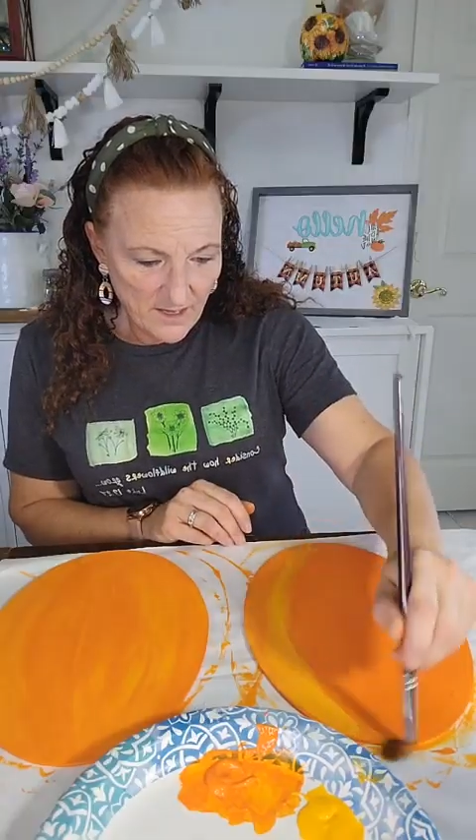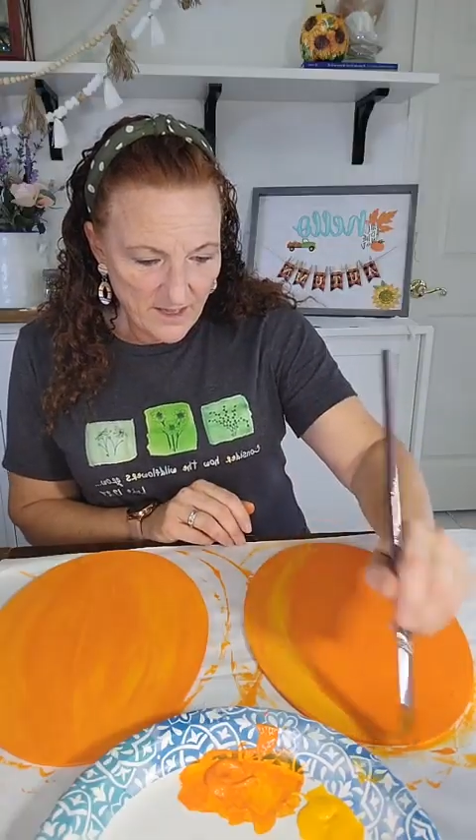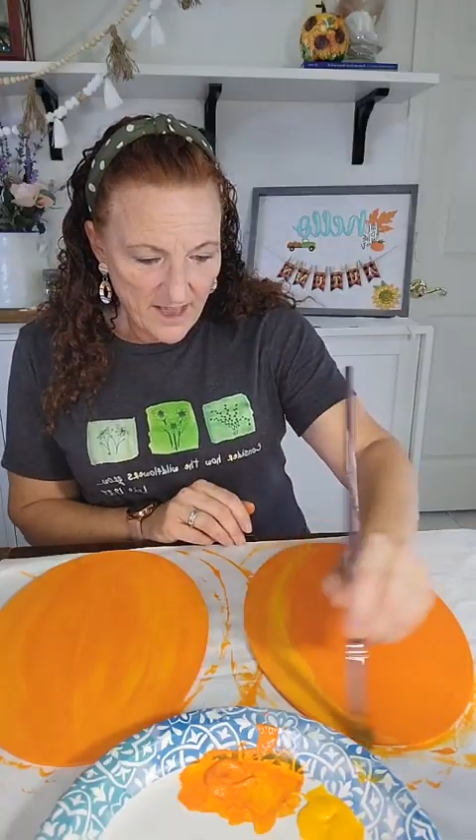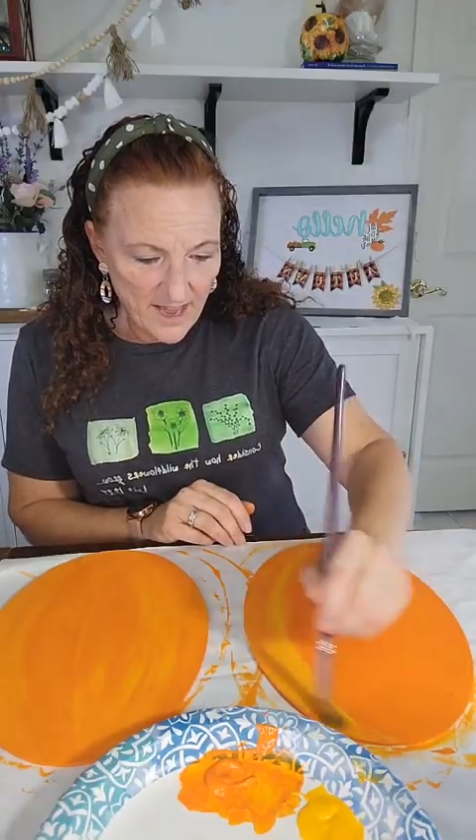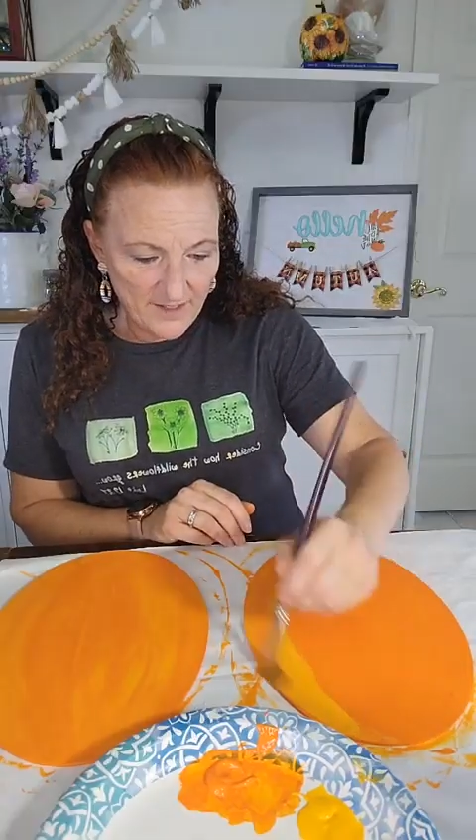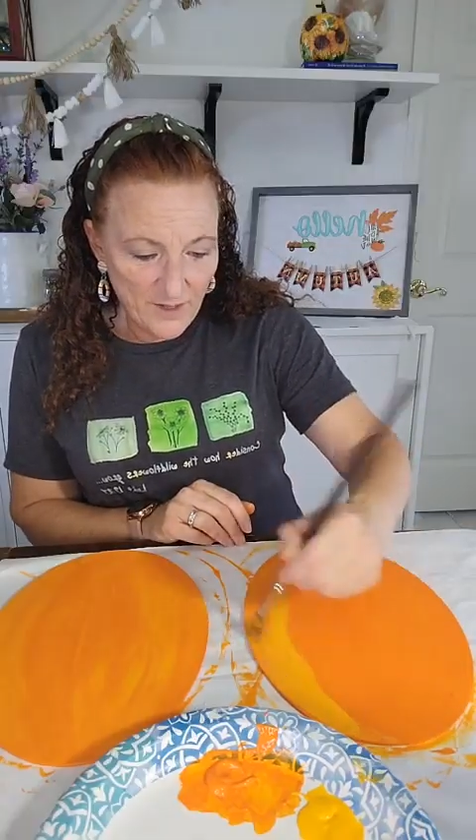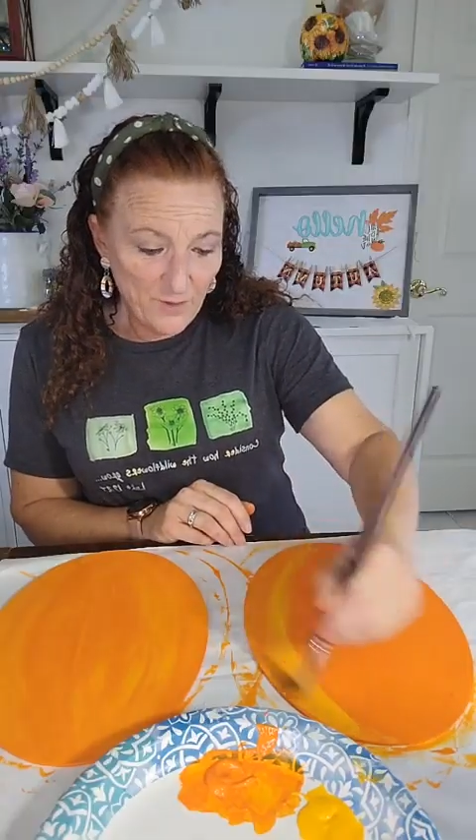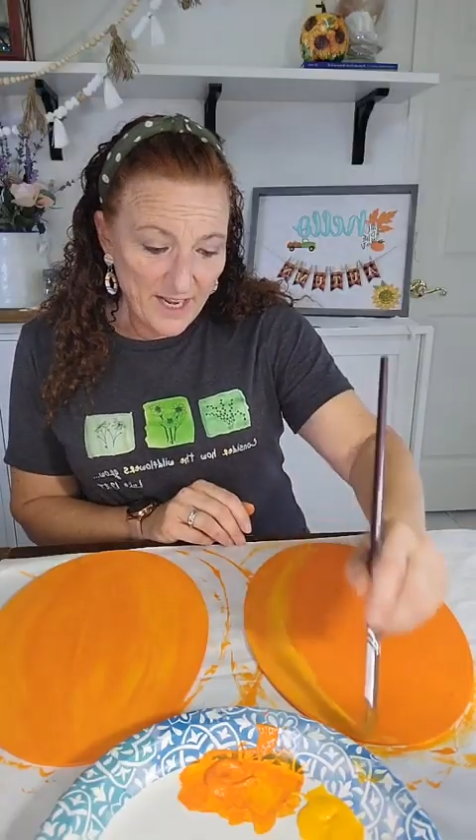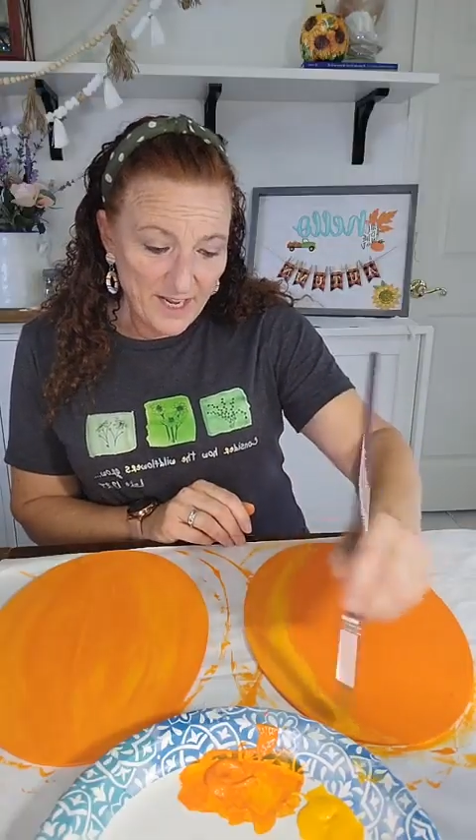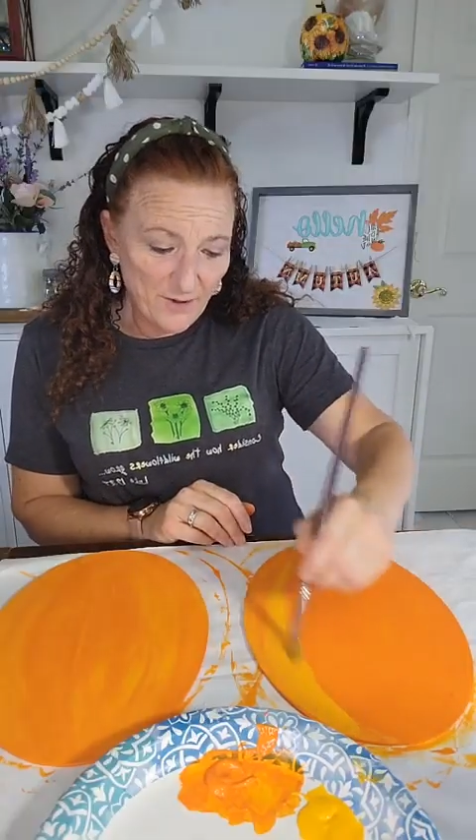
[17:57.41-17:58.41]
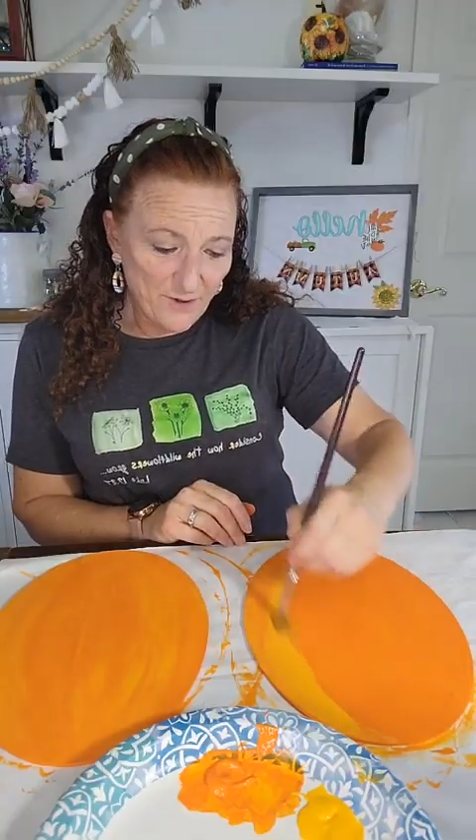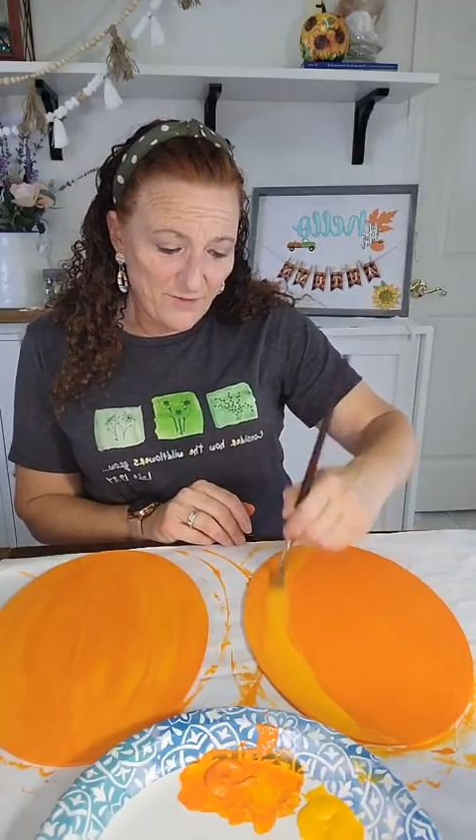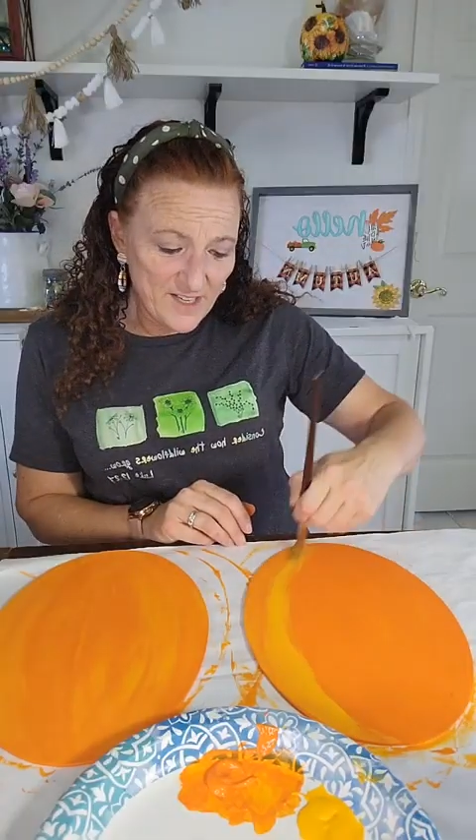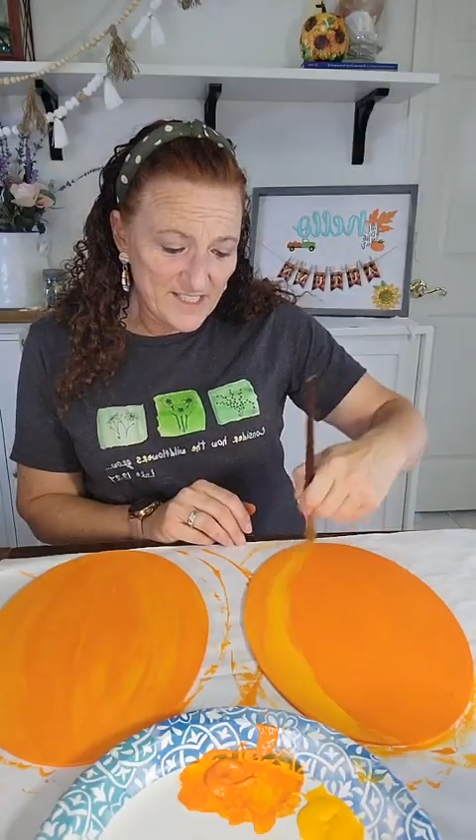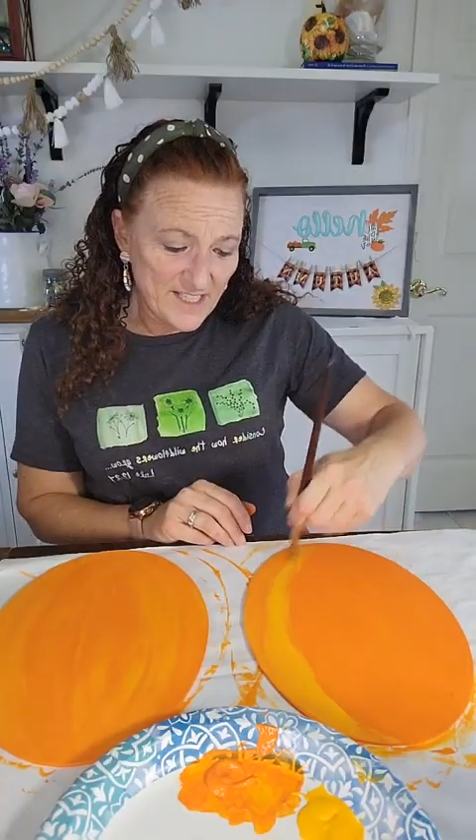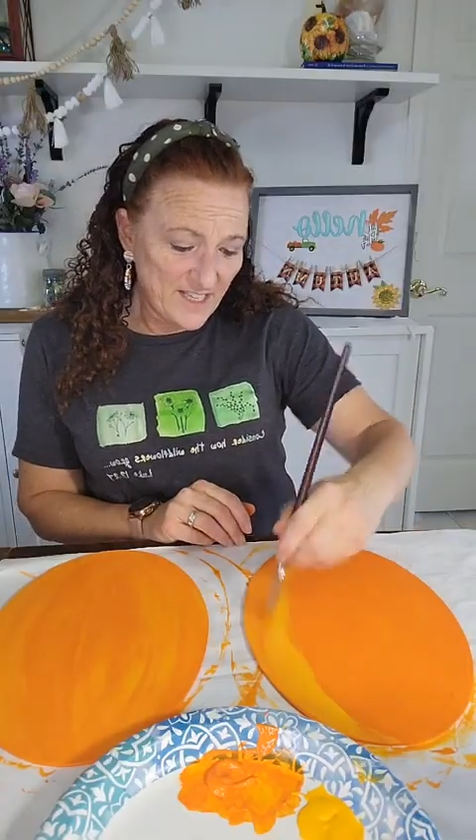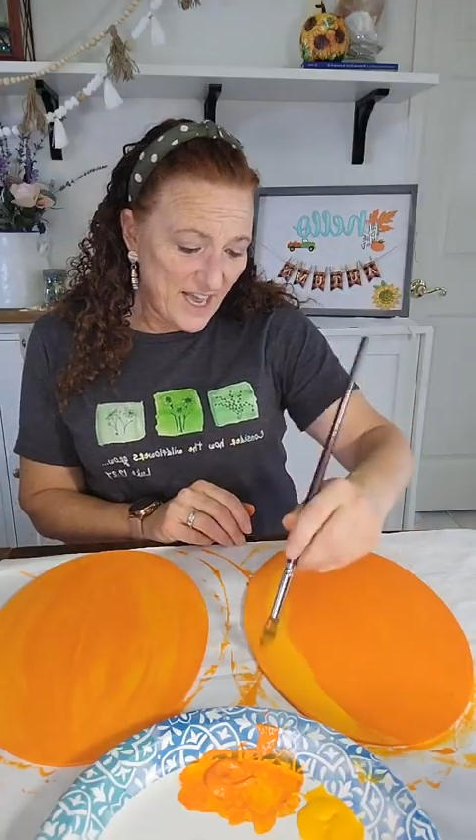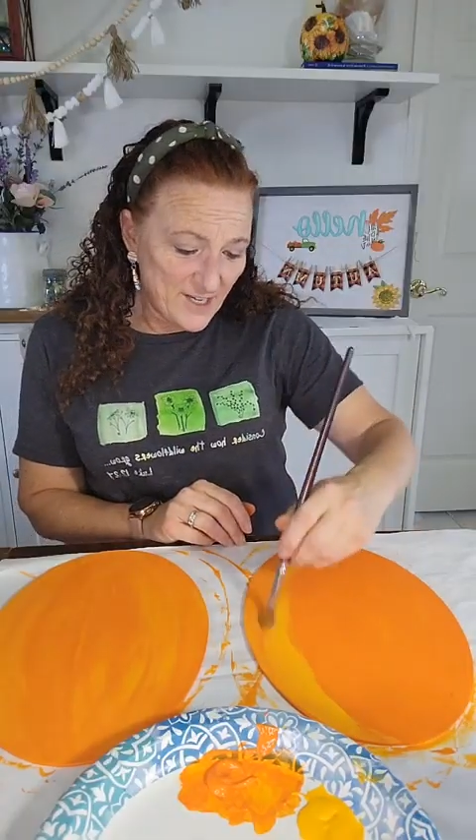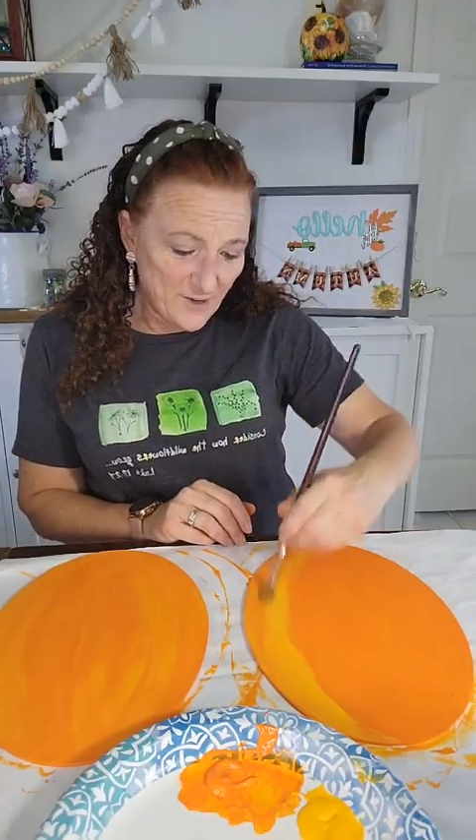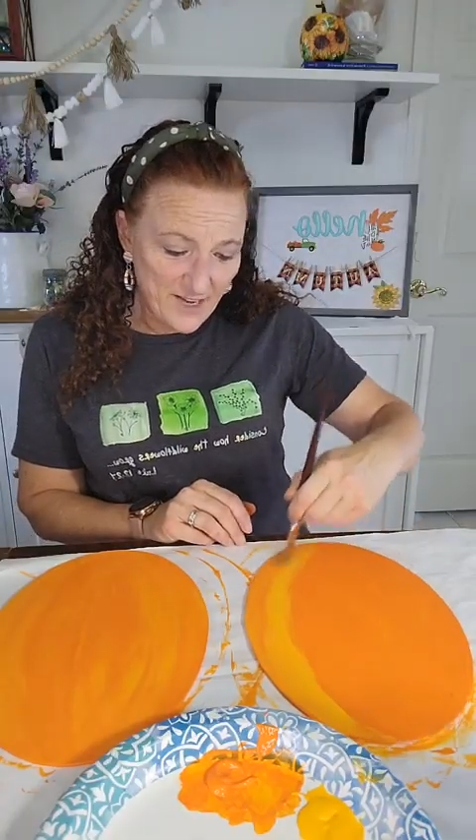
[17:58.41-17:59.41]
And then when I go to visit, I
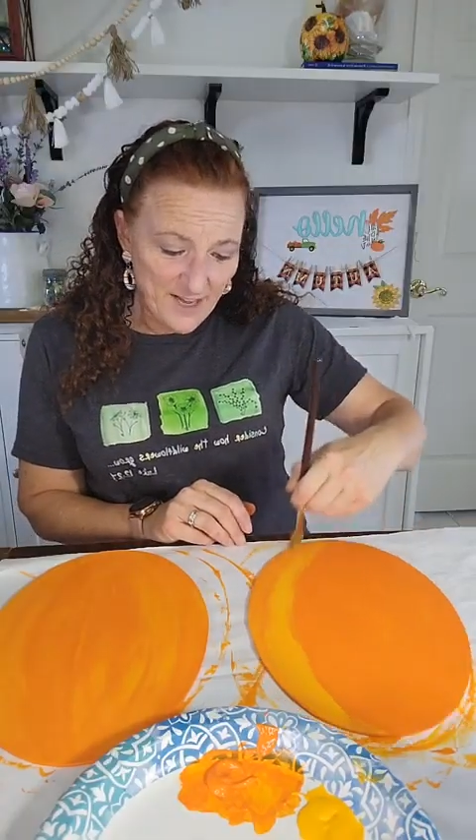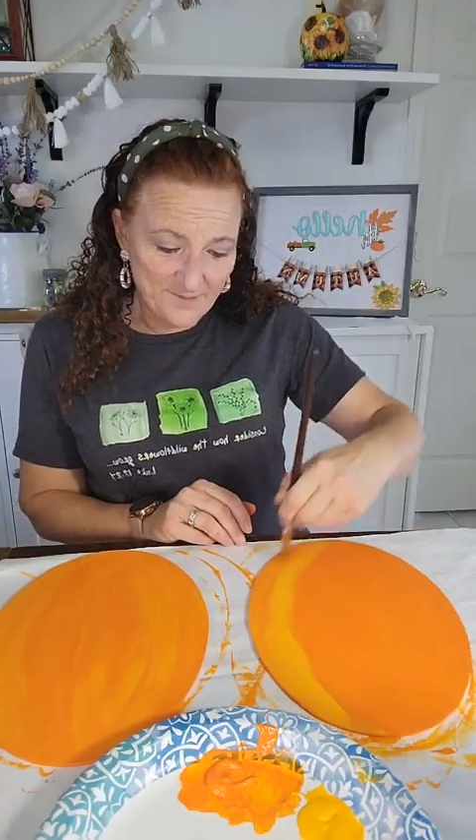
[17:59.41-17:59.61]
don't have,